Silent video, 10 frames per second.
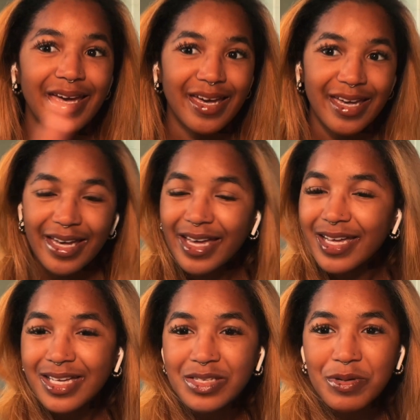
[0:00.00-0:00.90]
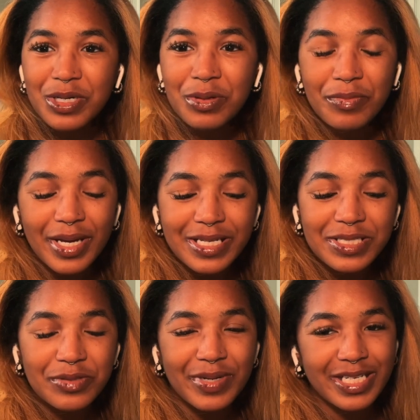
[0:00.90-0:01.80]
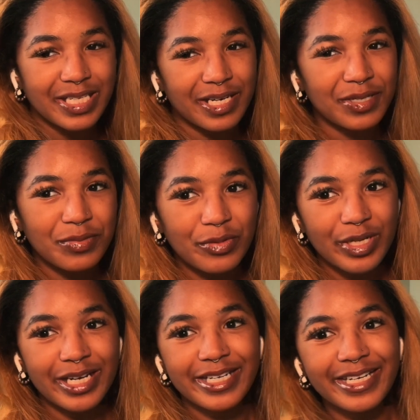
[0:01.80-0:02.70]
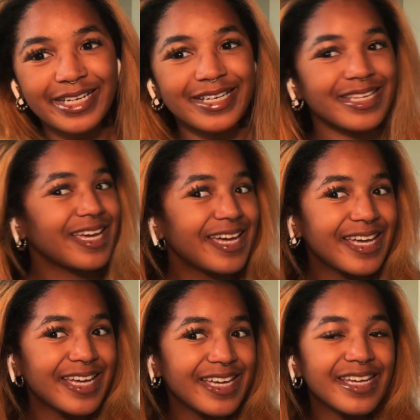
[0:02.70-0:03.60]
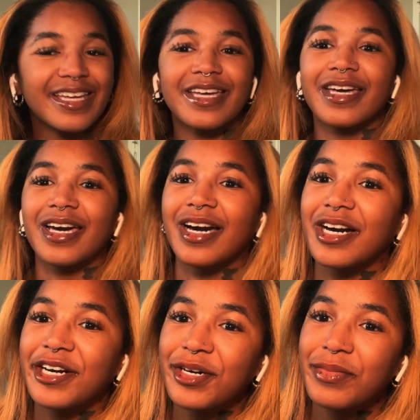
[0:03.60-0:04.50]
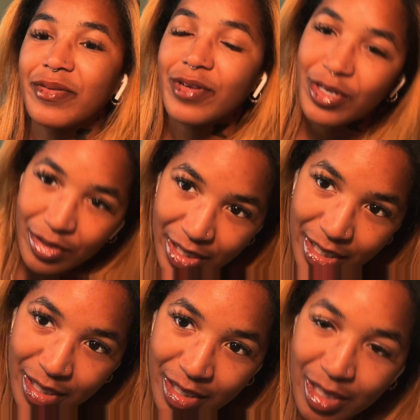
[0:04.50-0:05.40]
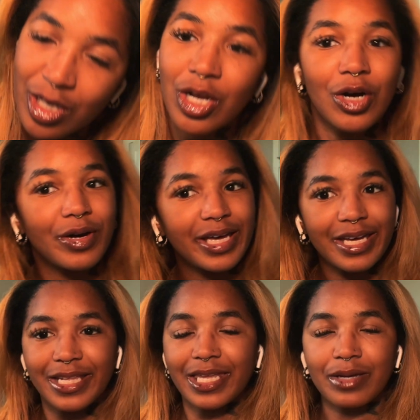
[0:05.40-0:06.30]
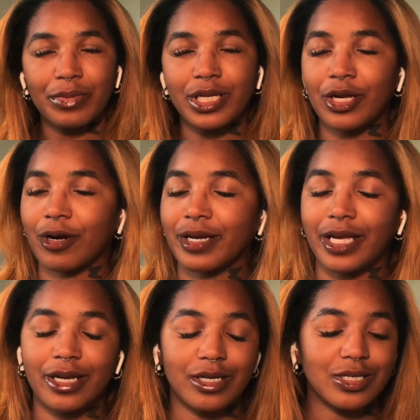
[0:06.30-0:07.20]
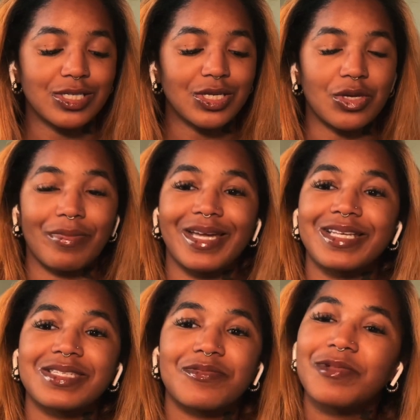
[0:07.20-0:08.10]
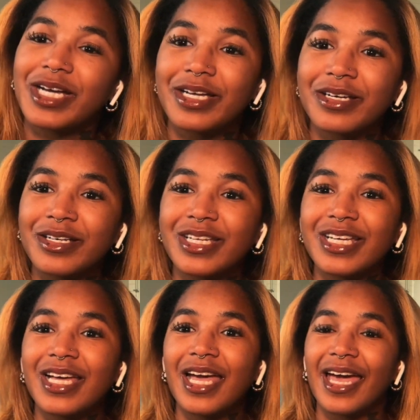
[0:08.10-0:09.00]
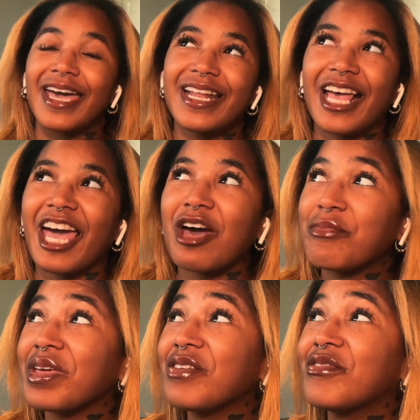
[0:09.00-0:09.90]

Hey guys, welcome back to my channel, Briana Anye um, if you're new here go ahead hit that like button you're already here so you might as well and happy